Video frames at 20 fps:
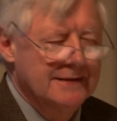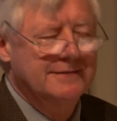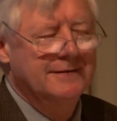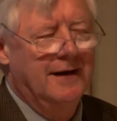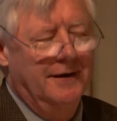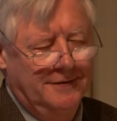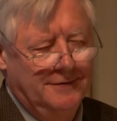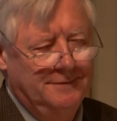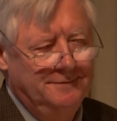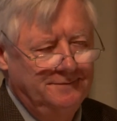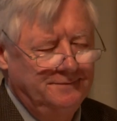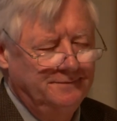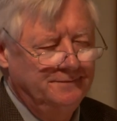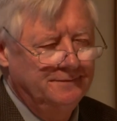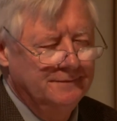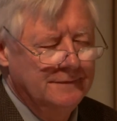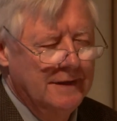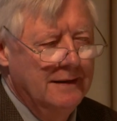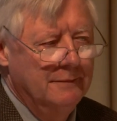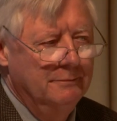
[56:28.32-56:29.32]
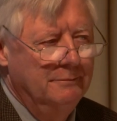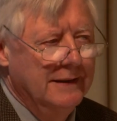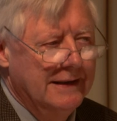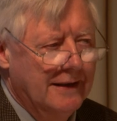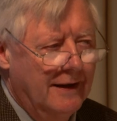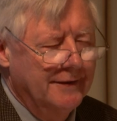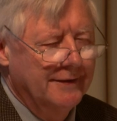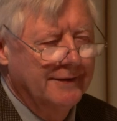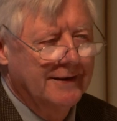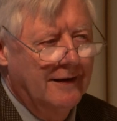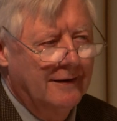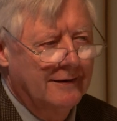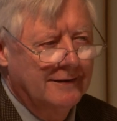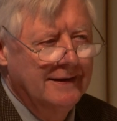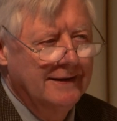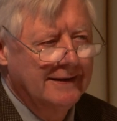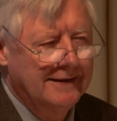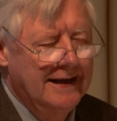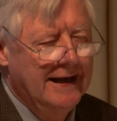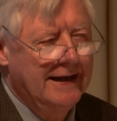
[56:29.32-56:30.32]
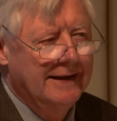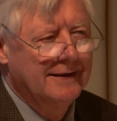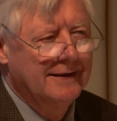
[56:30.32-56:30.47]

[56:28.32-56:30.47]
not beyond our ken,